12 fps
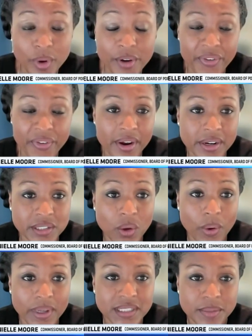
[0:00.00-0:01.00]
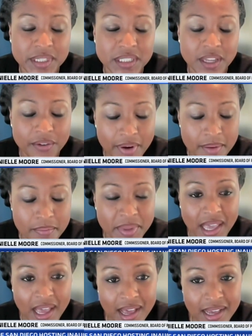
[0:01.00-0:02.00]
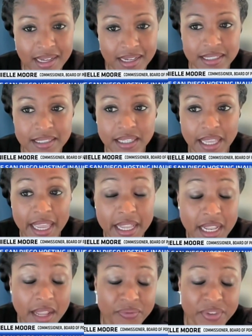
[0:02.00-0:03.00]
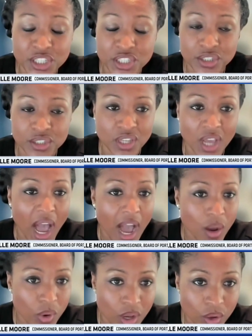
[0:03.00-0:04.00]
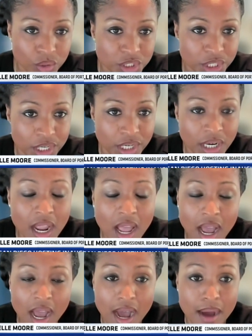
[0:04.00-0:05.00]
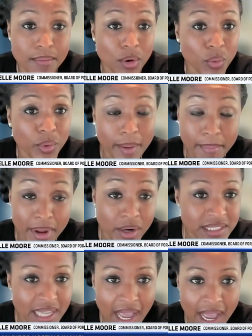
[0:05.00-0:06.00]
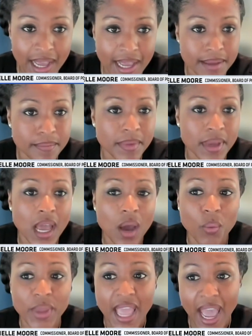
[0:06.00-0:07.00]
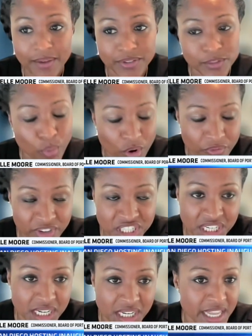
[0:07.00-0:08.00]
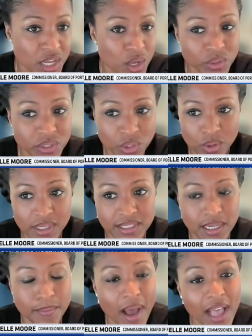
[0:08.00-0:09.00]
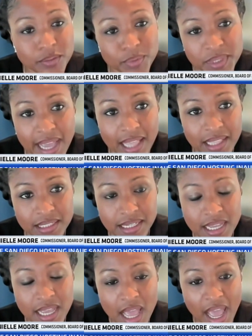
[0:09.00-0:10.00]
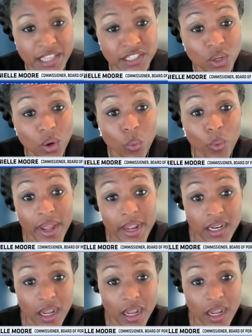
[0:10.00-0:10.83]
fair is going to be different because it features aquaculture, maritime. We have sport fishing, ecotourism, hospitality. And so what